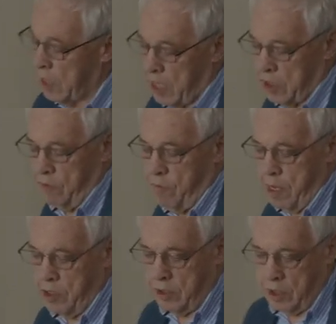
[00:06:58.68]
and galaxy
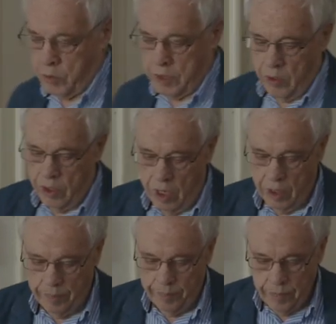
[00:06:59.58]
formation as we go along.
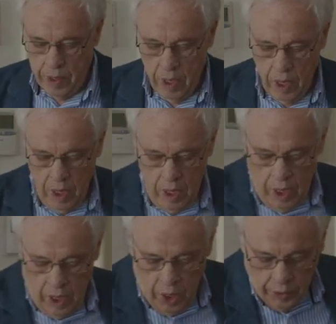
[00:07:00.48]

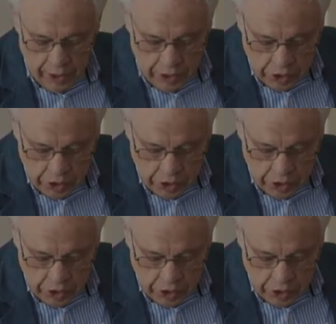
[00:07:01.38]
Okay,